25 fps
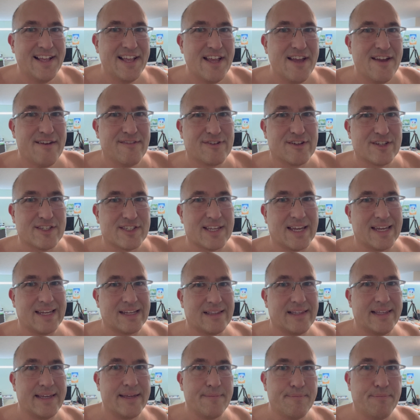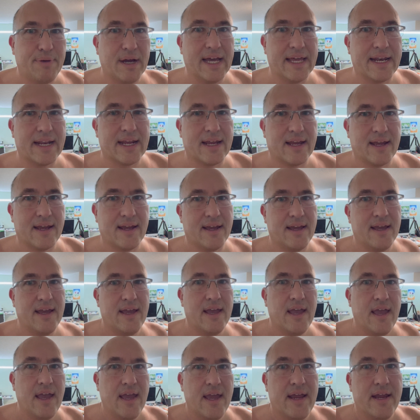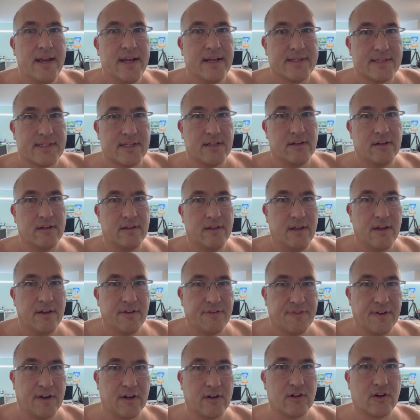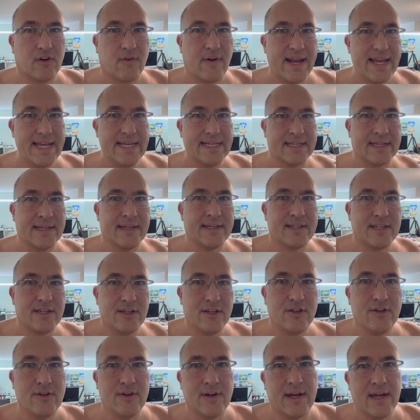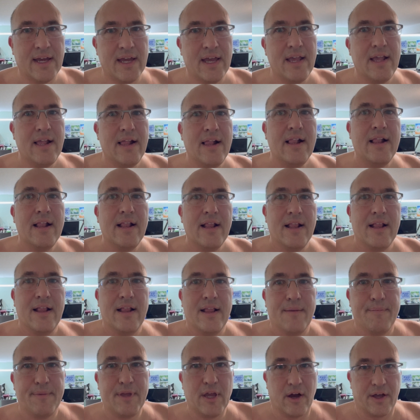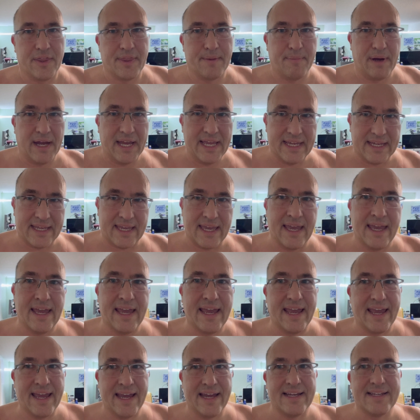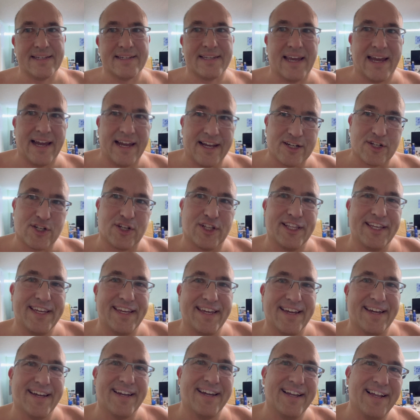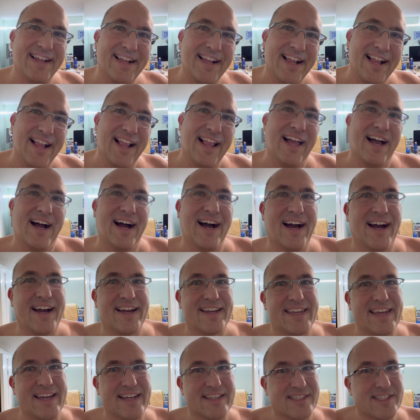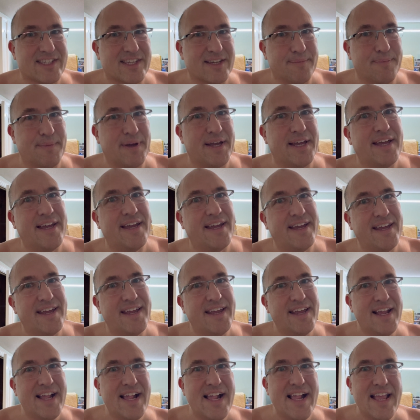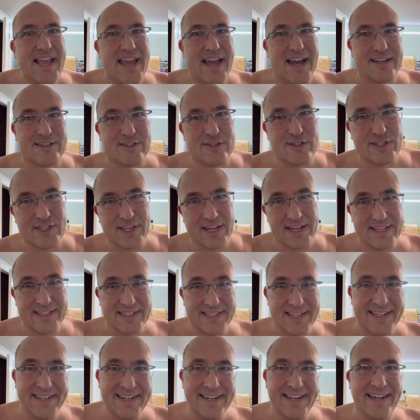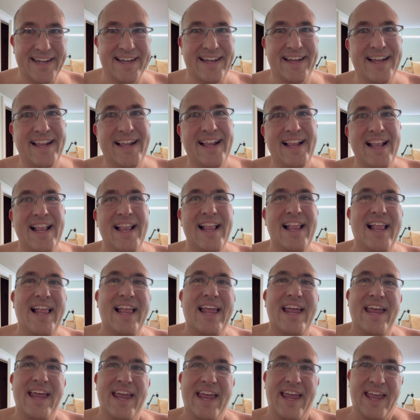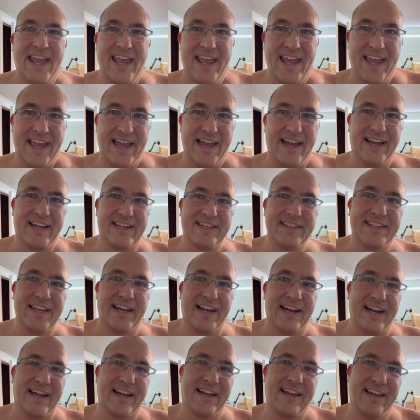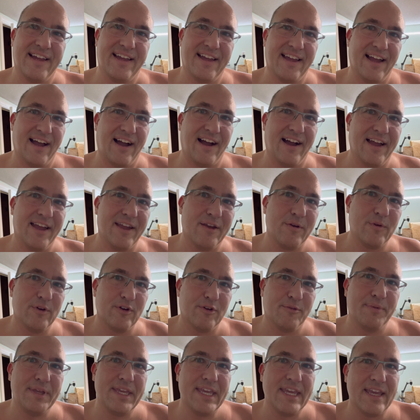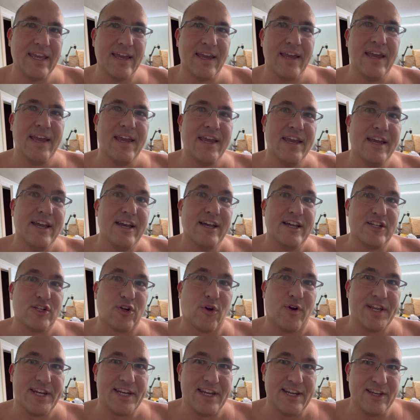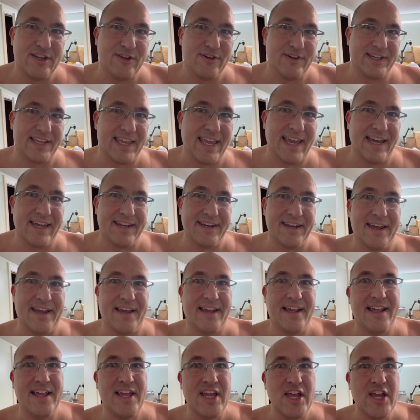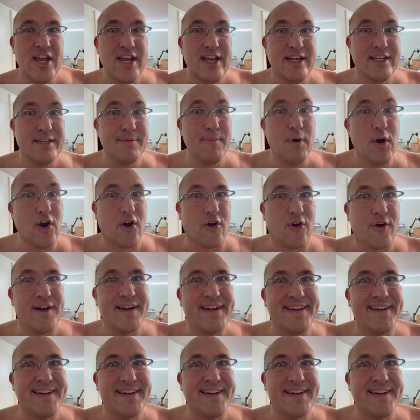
for cycling, but still felt great to be on the bike and to actually get some exercise in. And I will be joining you again tomorrow.